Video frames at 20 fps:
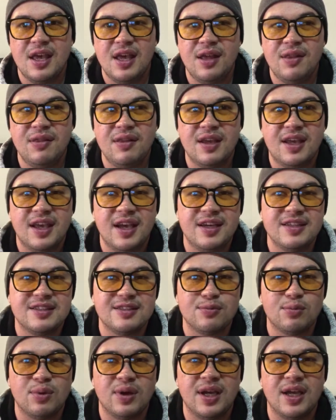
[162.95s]
In the
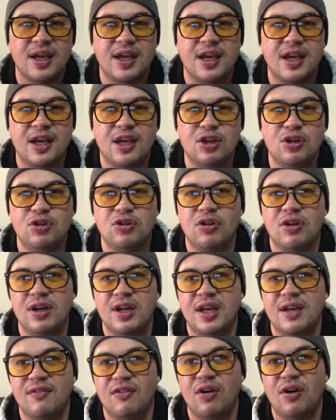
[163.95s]
case where you don't
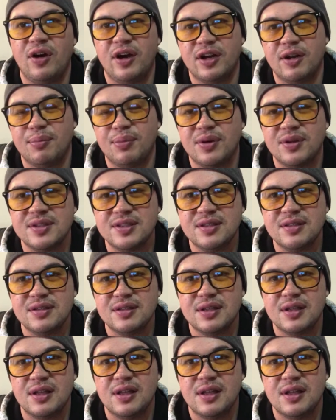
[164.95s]
have a high deposit,